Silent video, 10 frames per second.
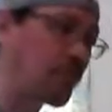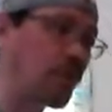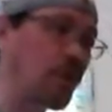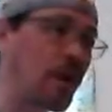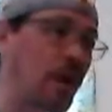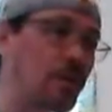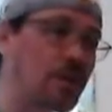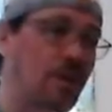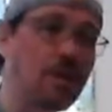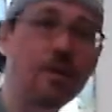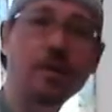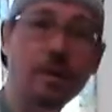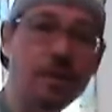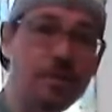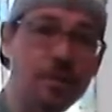When I was younger,
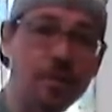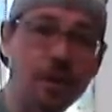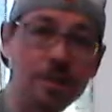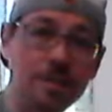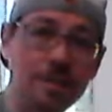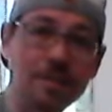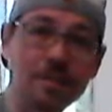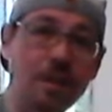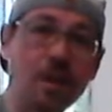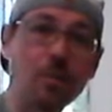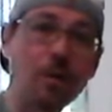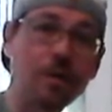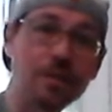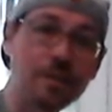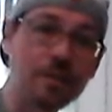I used to wash things in hot
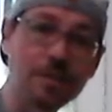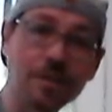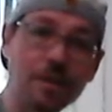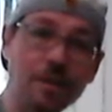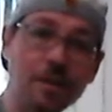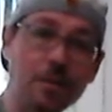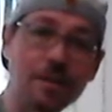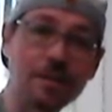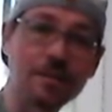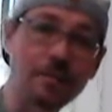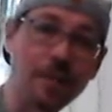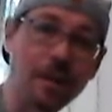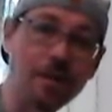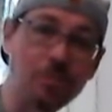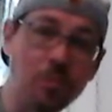water just because I thought it would
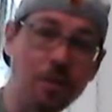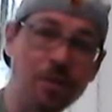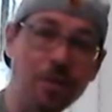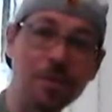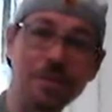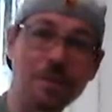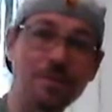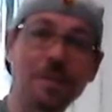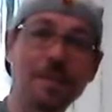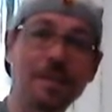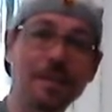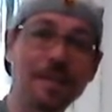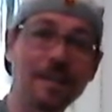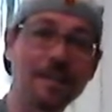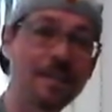disinfect more or something like
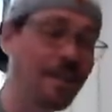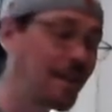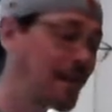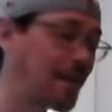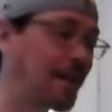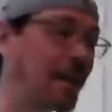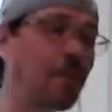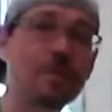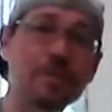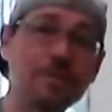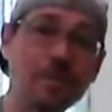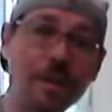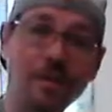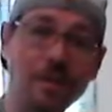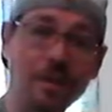that, and I was
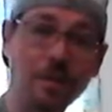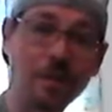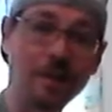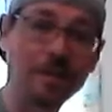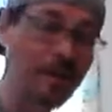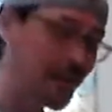very incorrect.